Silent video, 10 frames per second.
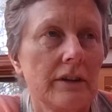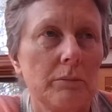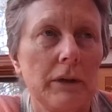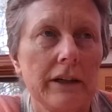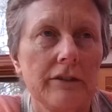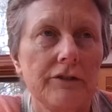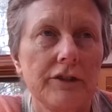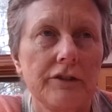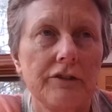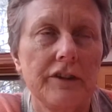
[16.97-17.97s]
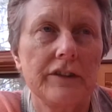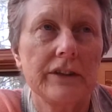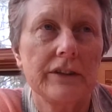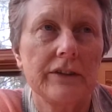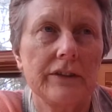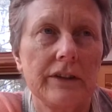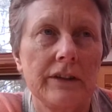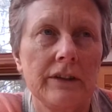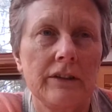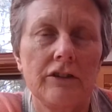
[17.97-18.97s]
Blackfoot Physics
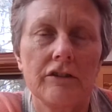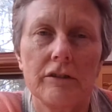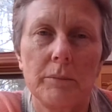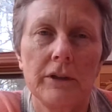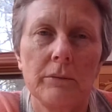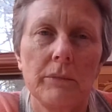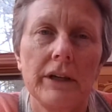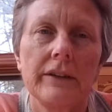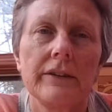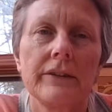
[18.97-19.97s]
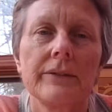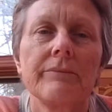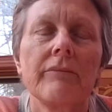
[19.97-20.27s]
and European Minds.